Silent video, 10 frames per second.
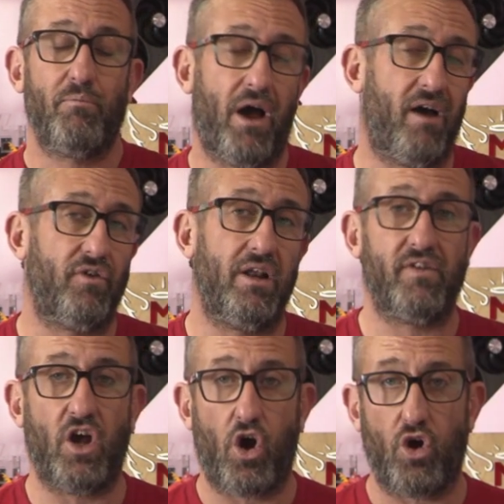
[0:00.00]
but if you live
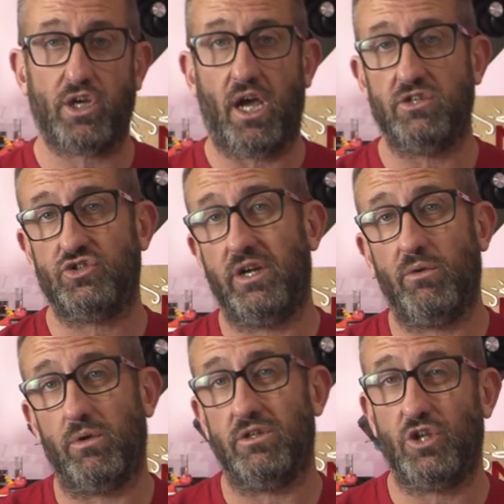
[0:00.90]
in a hot country or
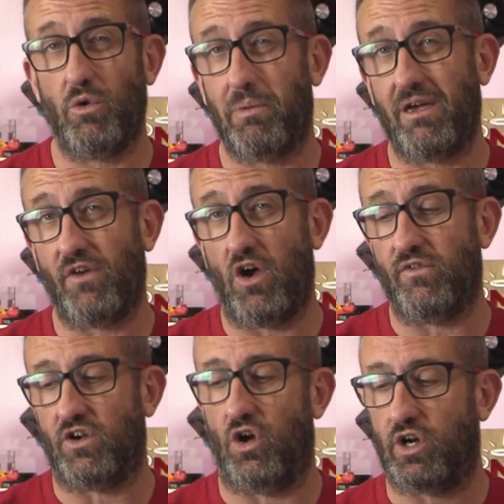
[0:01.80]
want to do a bit of
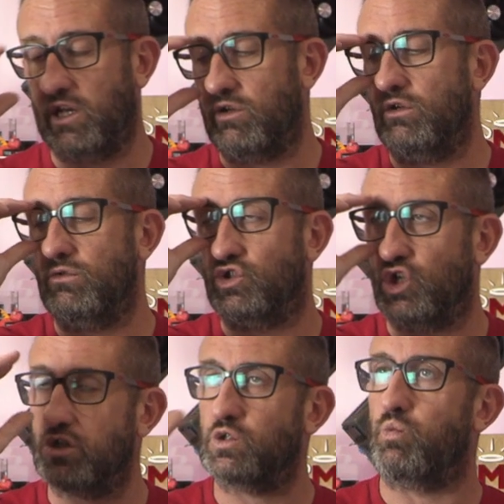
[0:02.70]
overclocking, or you
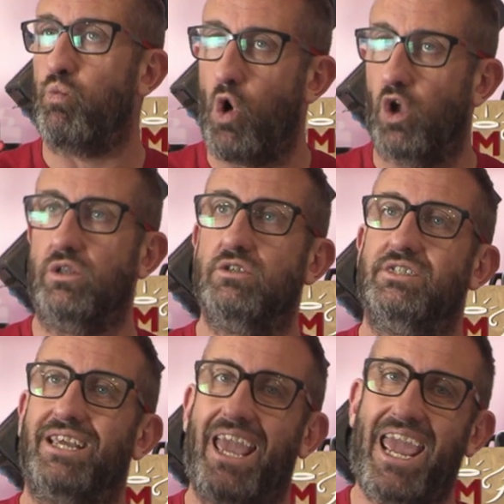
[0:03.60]
just want
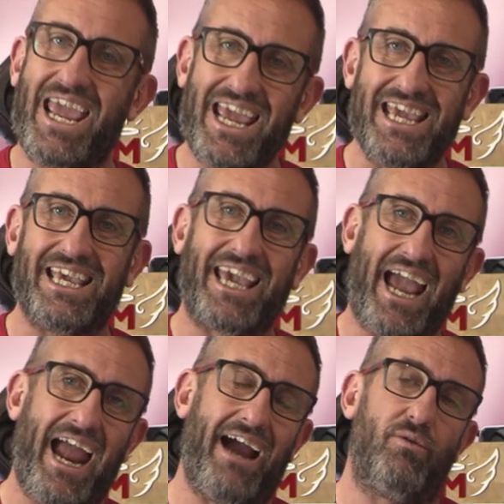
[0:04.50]
to eke
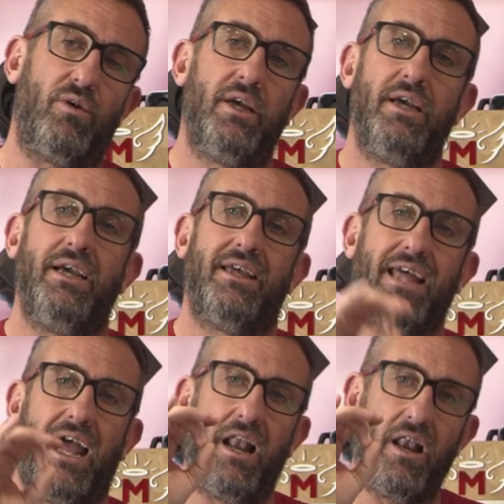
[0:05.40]
out
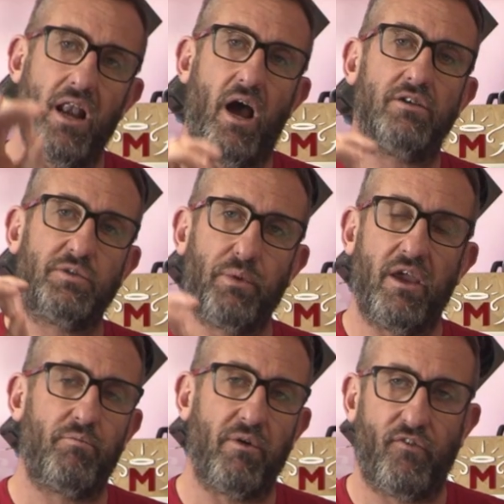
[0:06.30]
that last
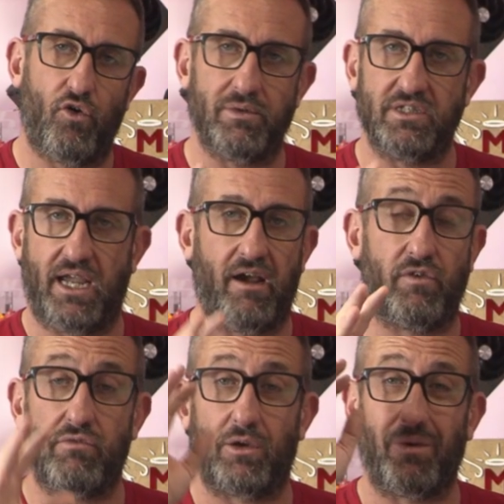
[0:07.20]
bit of performance out of
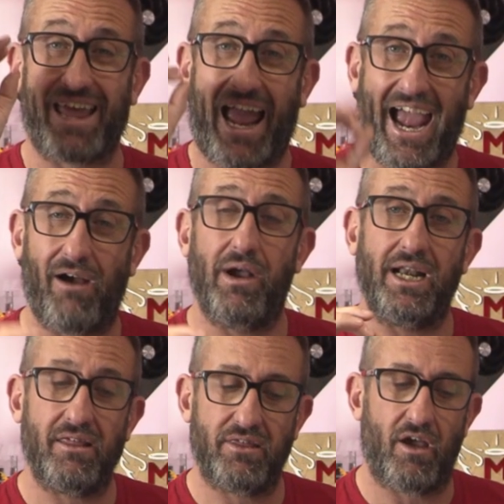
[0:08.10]
your rig without
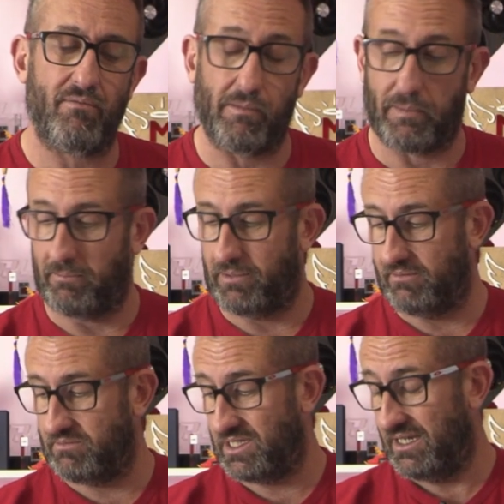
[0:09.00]
any thermal
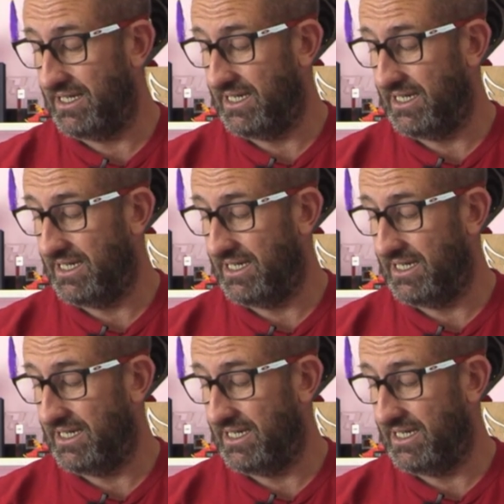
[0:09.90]
problems,